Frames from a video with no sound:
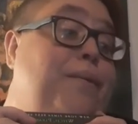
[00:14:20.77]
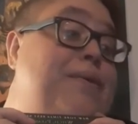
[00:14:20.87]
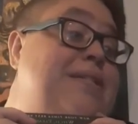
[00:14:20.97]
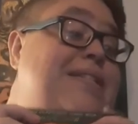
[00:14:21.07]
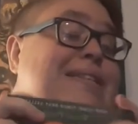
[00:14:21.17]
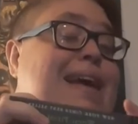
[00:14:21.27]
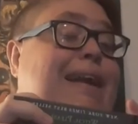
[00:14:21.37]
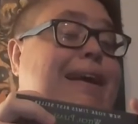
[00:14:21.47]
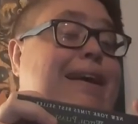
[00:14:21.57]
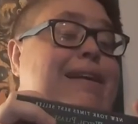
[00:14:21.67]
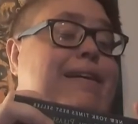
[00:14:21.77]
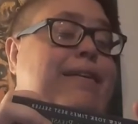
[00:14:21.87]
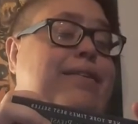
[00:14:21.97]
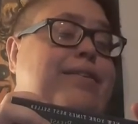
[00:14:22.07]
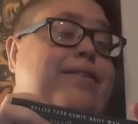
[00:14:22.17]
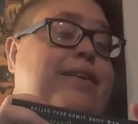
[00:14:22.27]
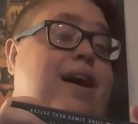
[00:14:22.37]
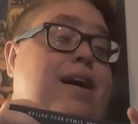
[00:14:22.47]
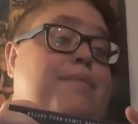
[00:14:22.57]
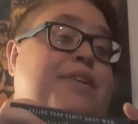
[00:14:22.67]
once it's edited,
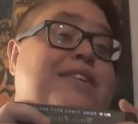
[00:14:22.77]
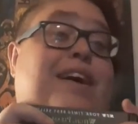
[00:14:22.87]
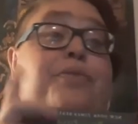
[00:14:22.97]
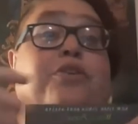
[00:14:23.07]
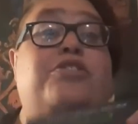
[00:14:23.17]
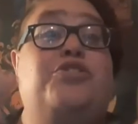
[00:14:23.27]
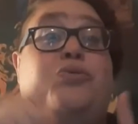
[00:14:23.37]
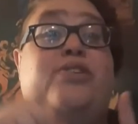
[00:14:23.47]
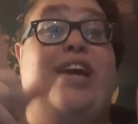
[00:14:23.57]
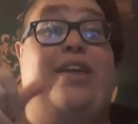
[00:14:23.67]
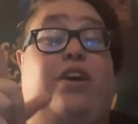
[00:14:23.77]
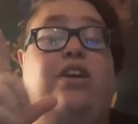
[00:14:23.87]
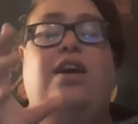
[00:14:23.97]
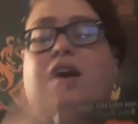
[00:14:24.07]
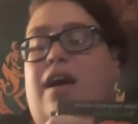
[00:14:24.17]
because um, I got to throw the two together,